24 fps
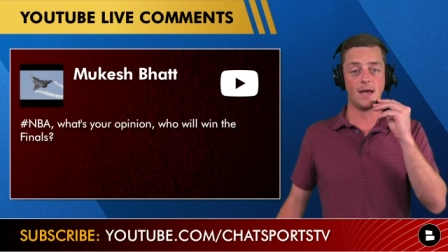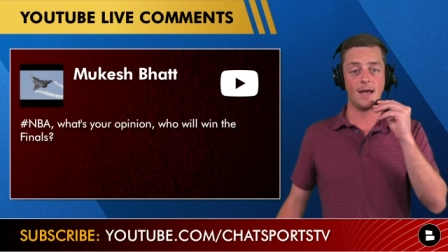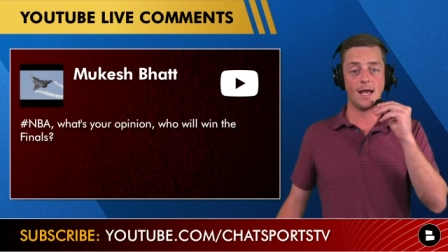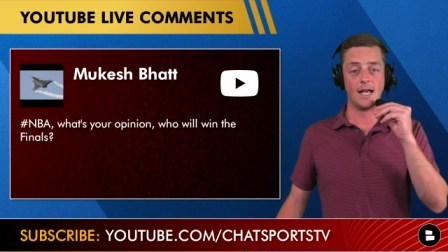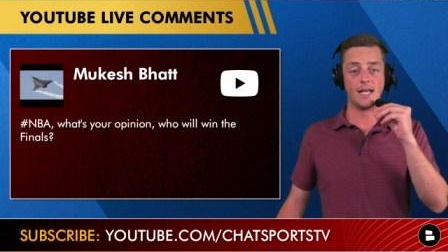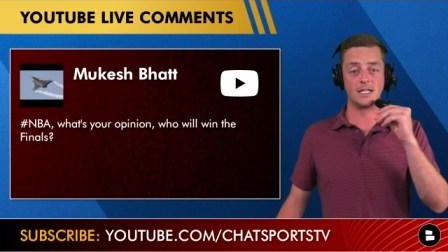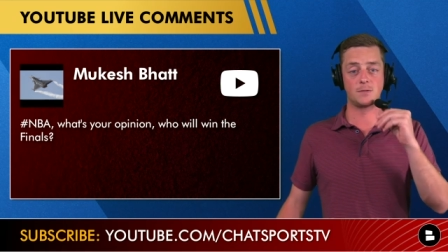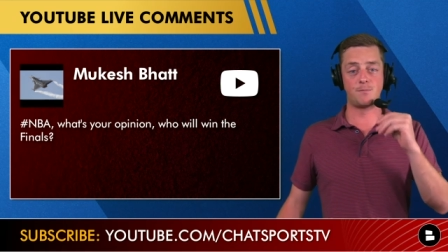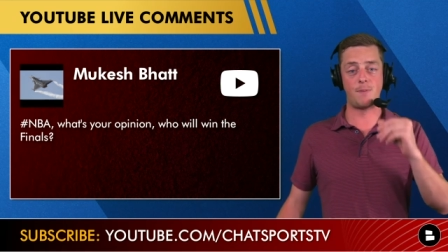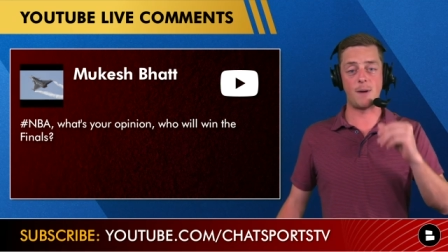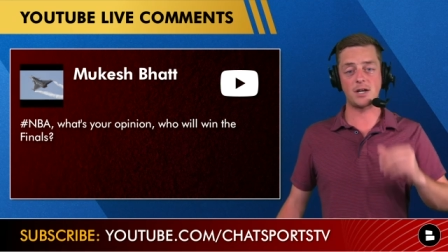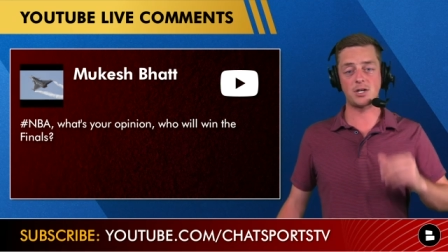
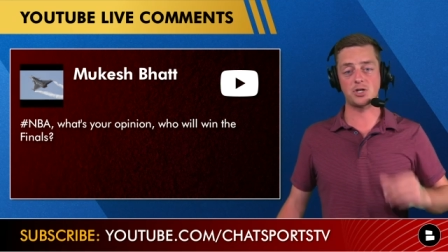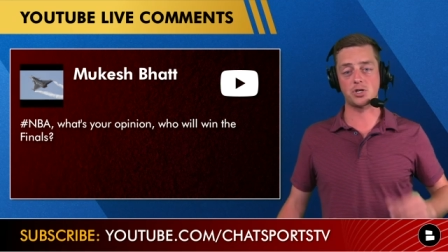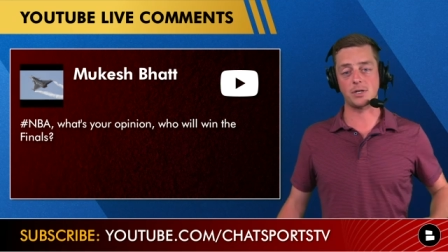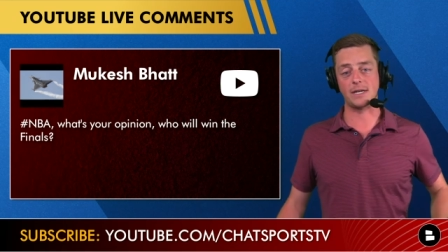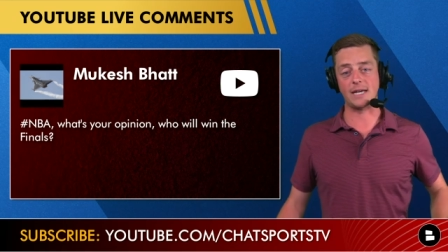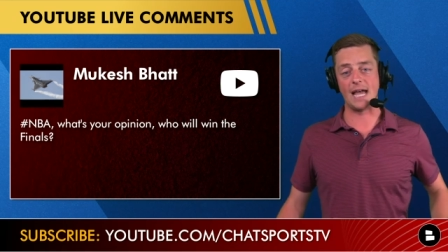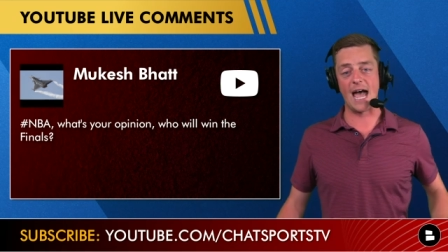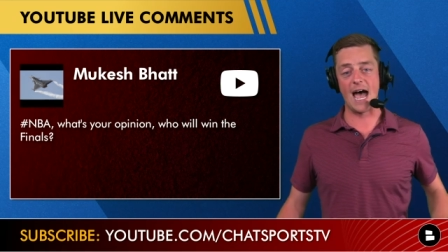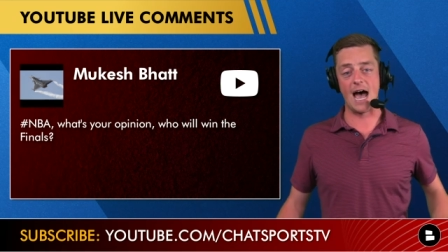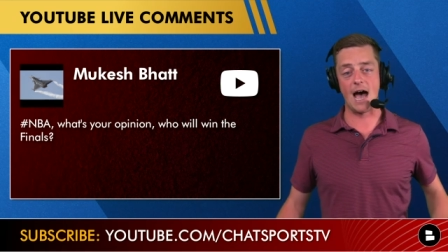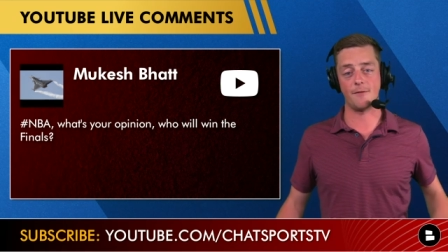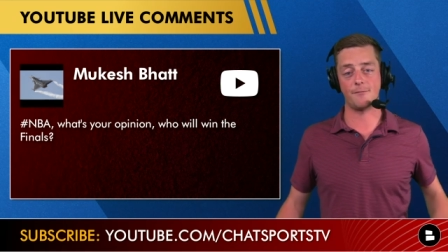especially
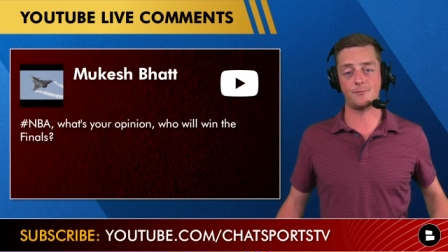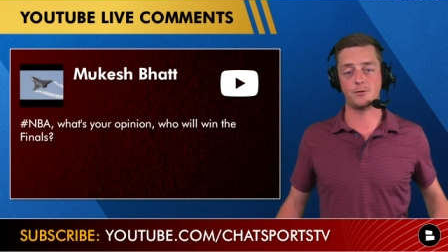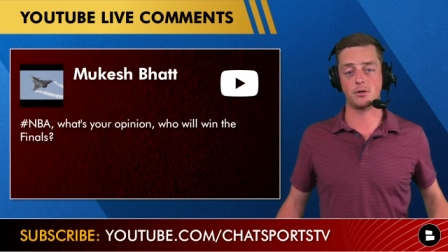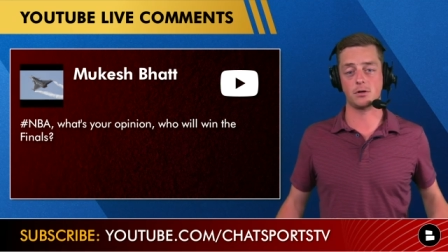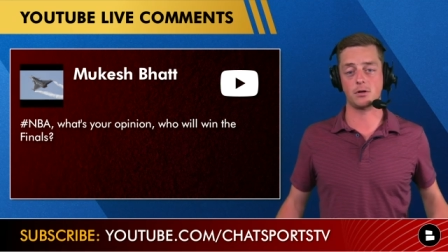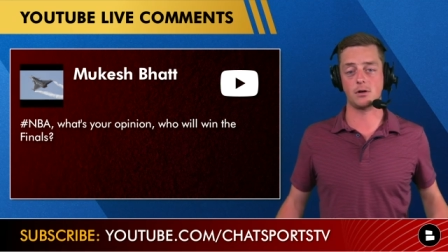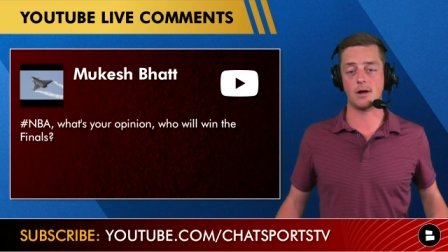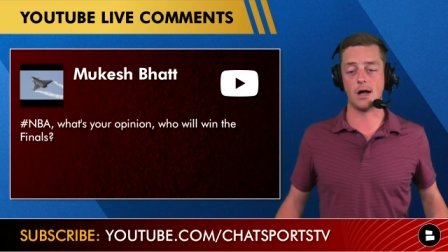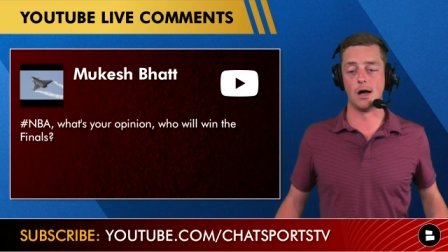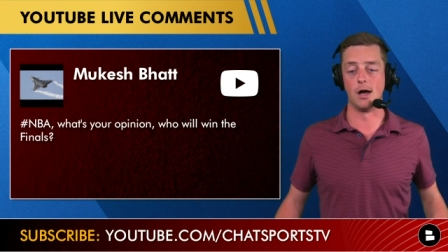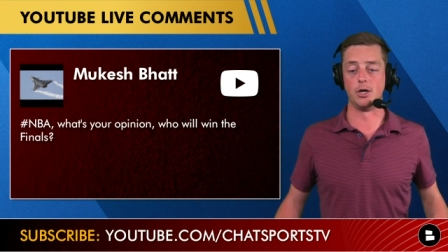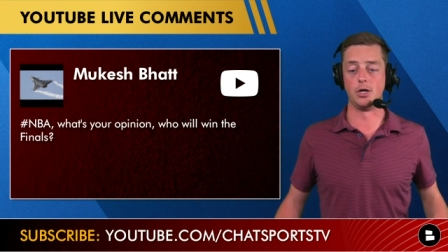
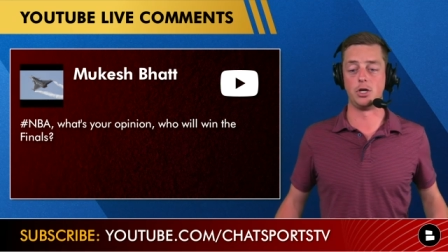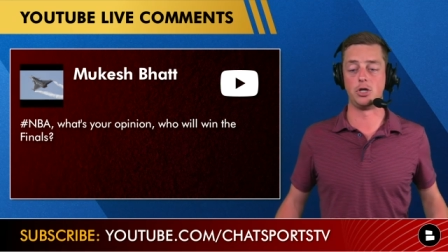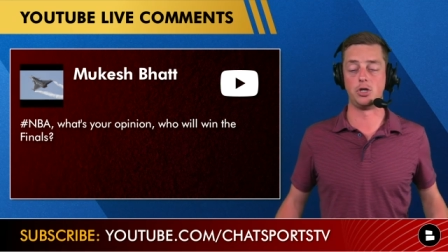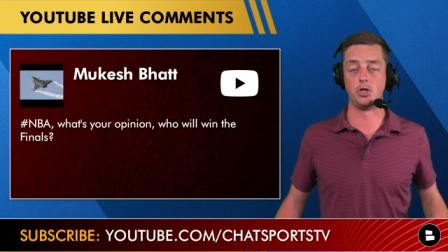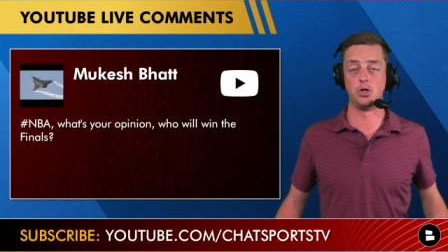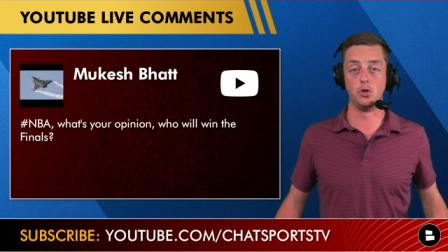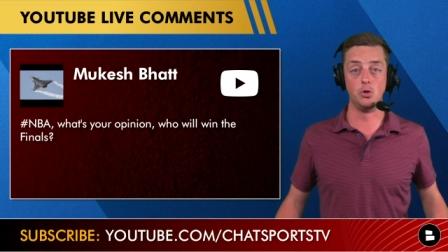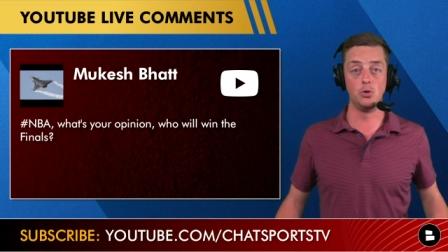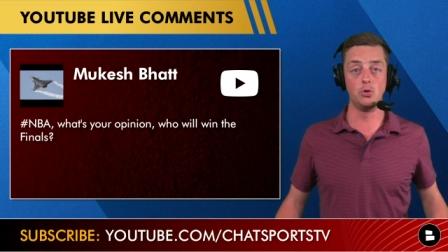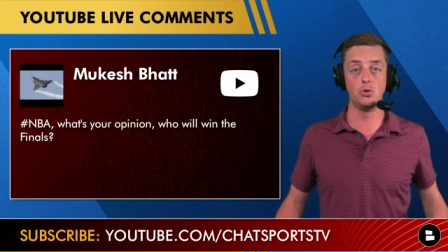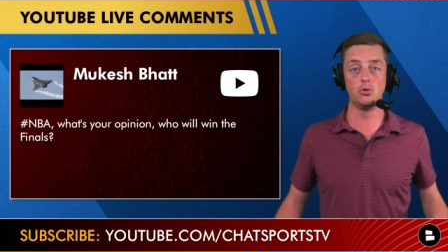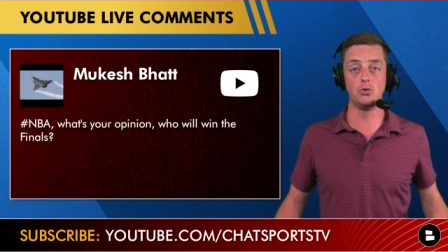after a
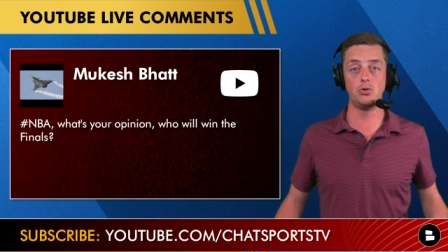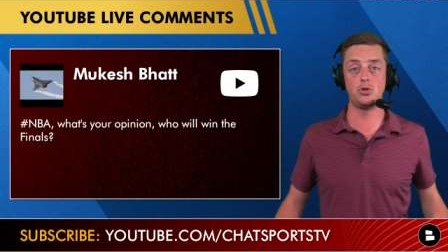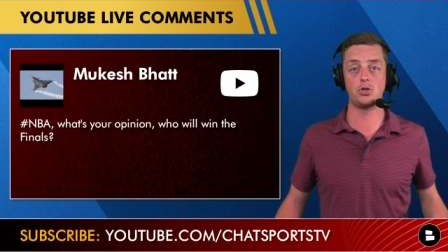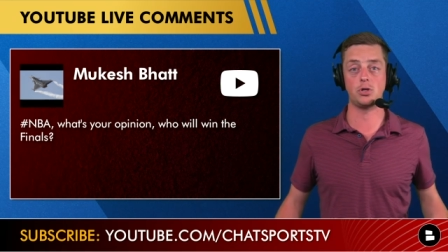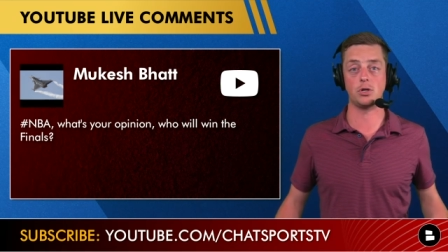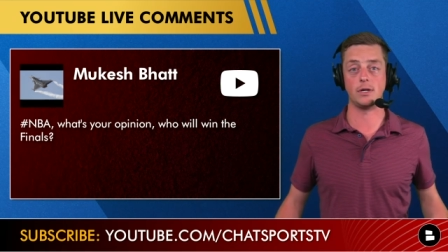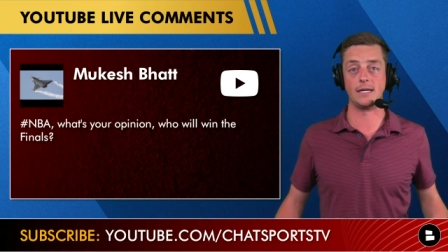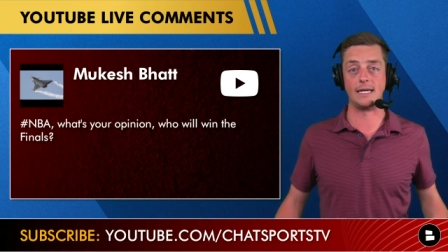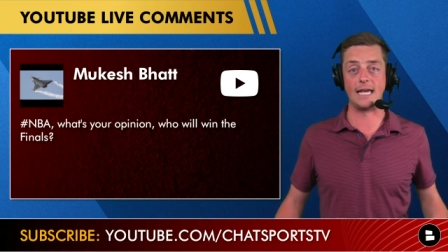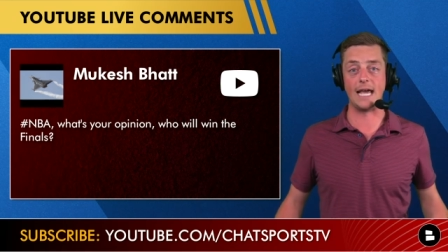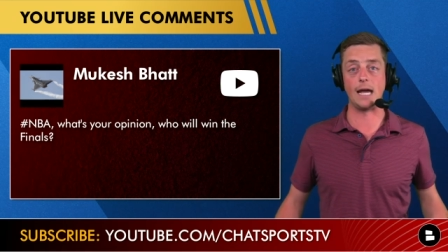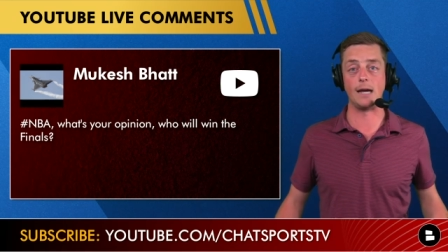huge
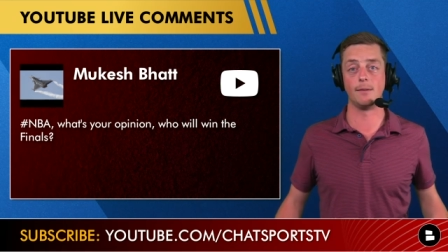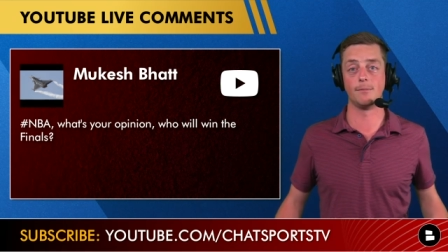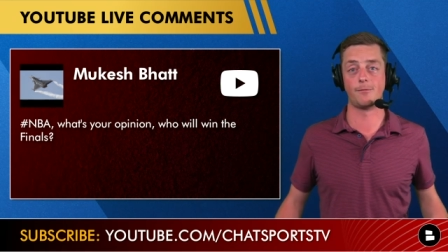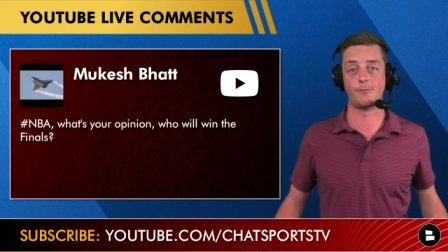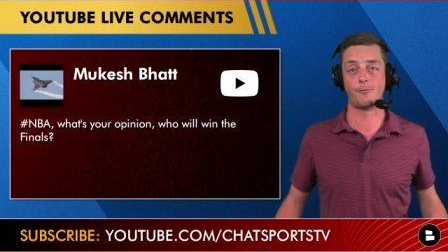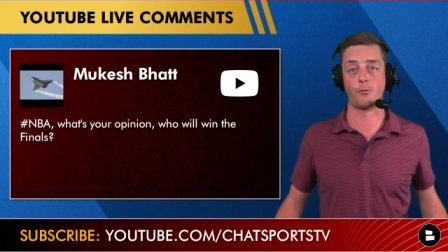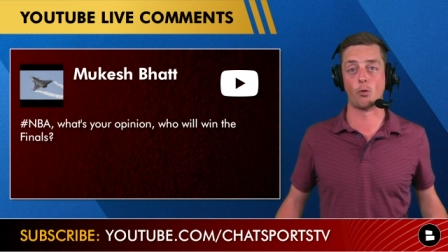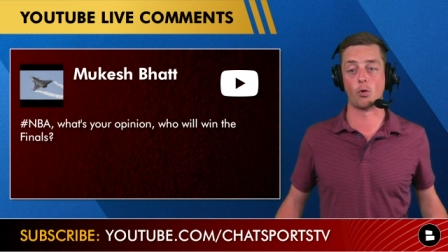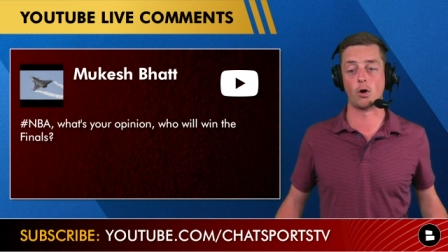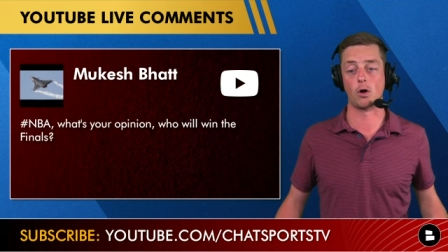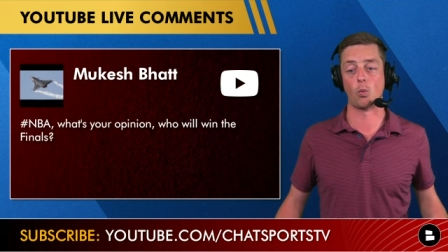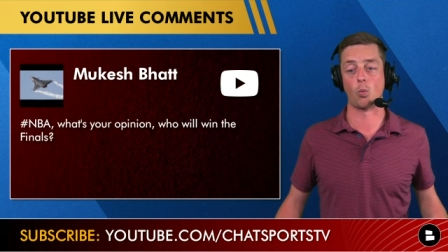game
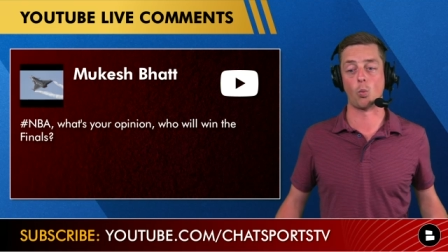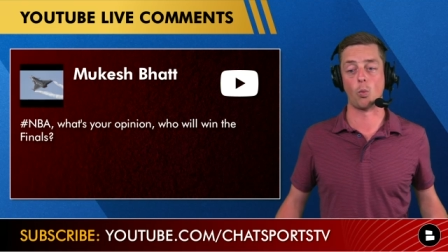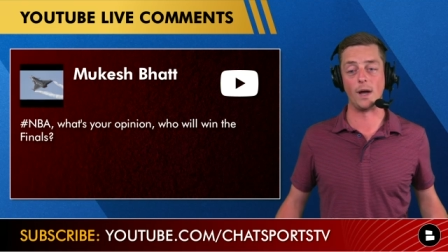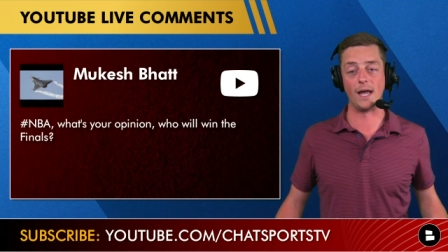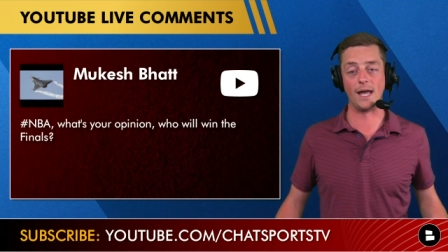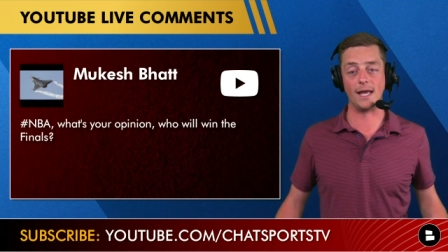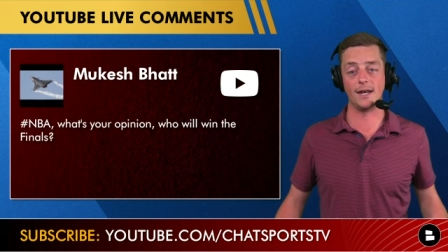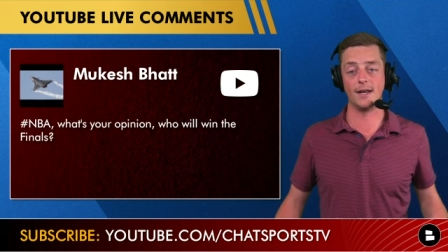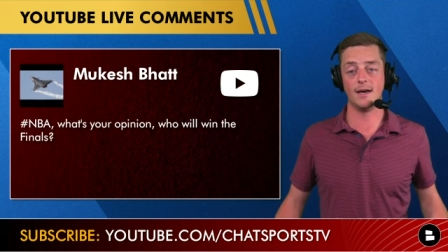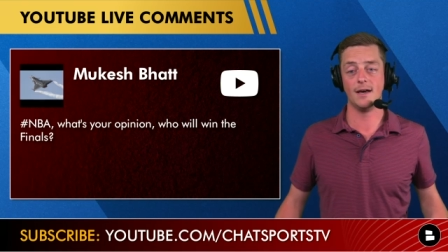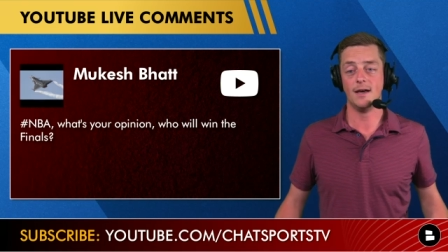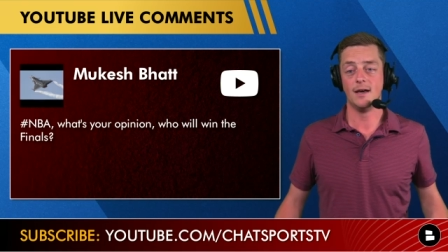four
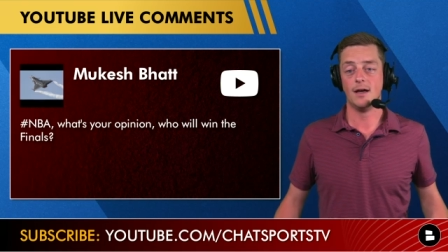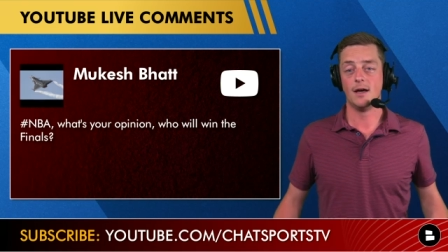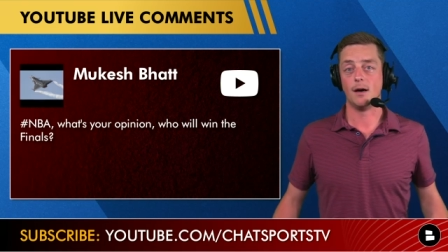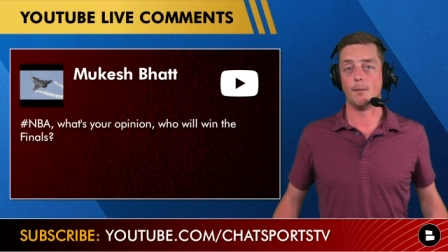win.